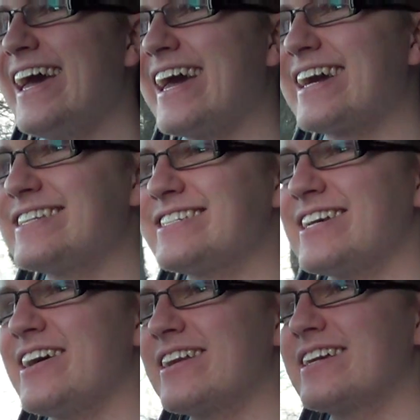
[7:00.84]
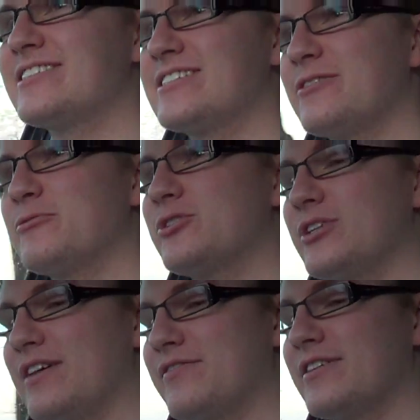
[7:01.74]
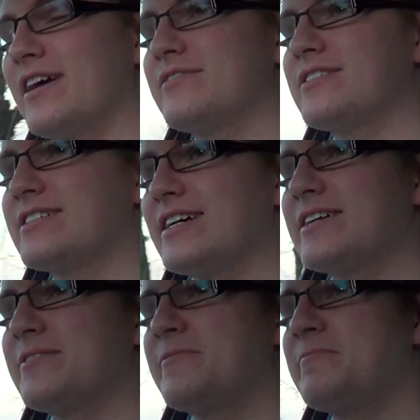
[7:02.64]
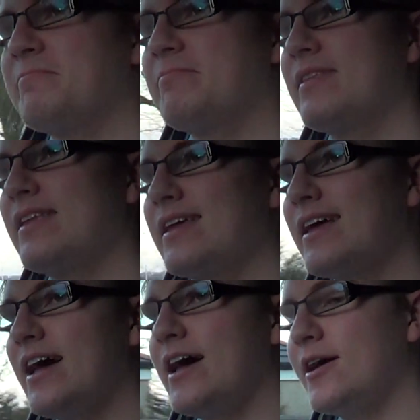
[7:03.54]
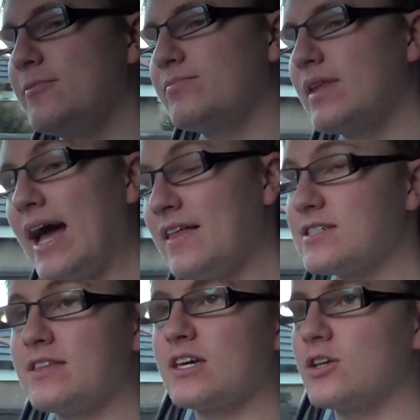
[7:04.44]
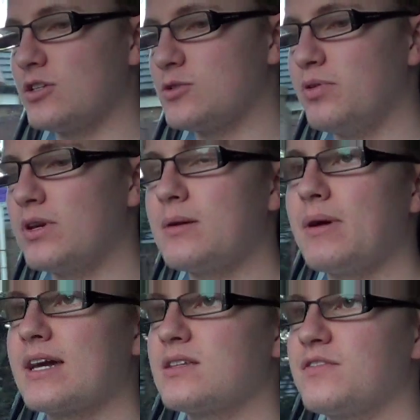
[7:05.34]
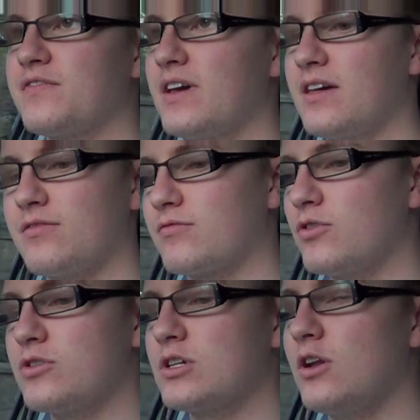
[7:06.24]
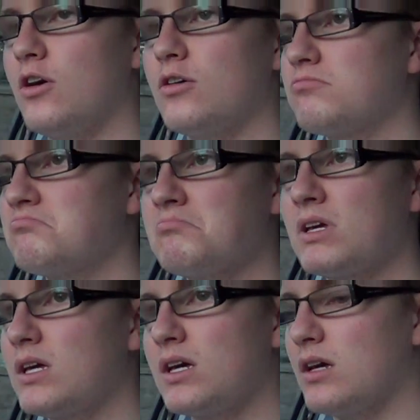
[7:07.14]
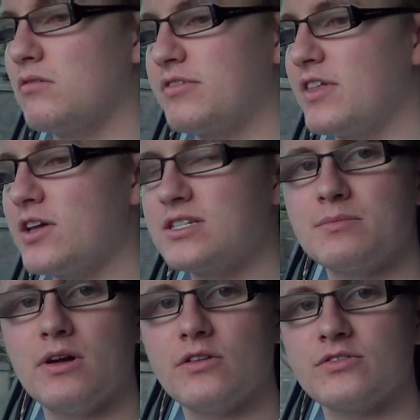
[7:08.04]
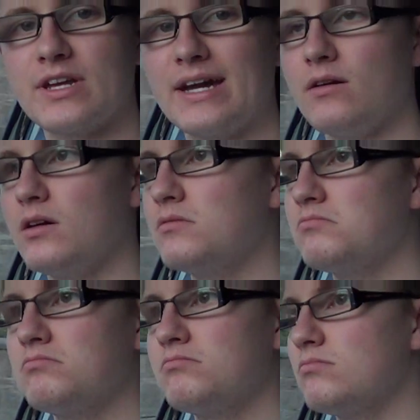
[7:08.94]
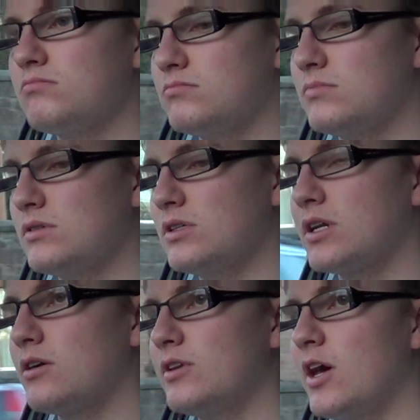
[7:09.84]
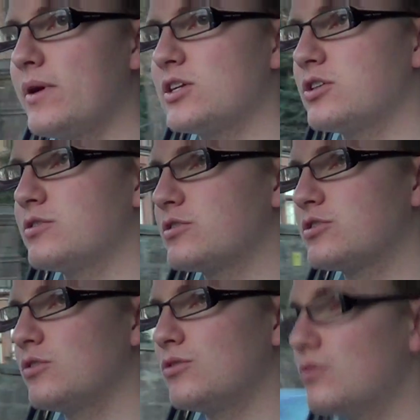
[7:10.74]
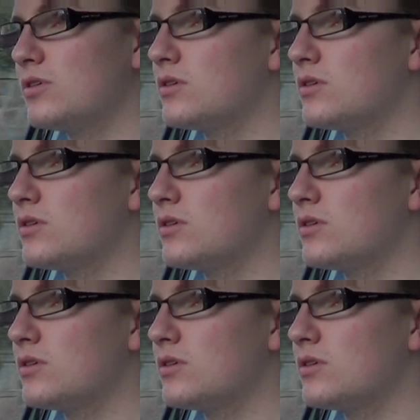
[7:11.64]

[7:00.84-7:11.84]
It can certainly still shift, I have to say. That's the thing, you can just put it back into fifth, cruise along at 30 miles an hour. You know, no issues at all.